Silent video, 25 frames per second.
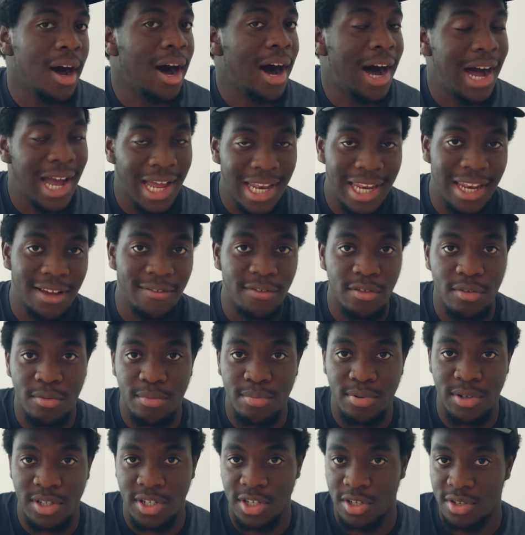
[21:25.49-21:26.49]
high level
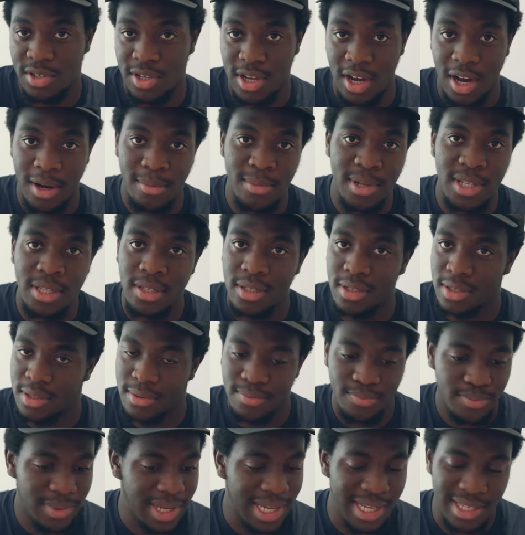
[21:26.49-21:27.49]
produced
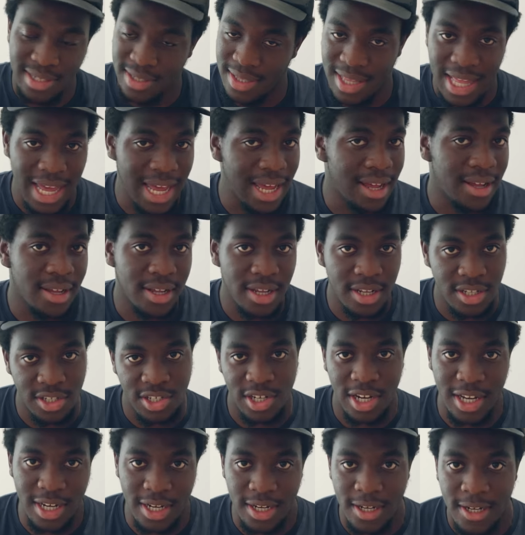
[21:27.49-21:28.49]
garments it's there in
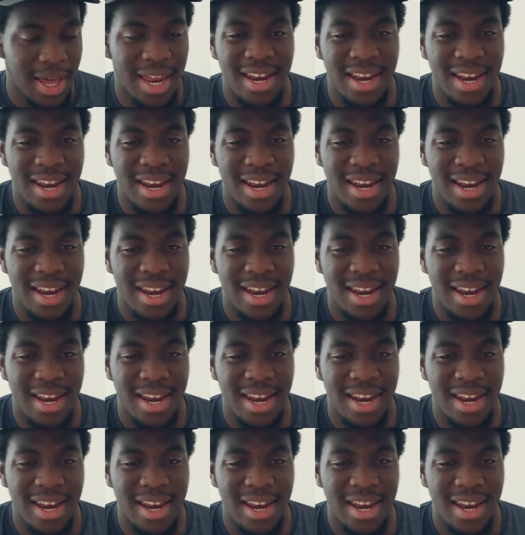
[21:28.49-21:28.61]
China.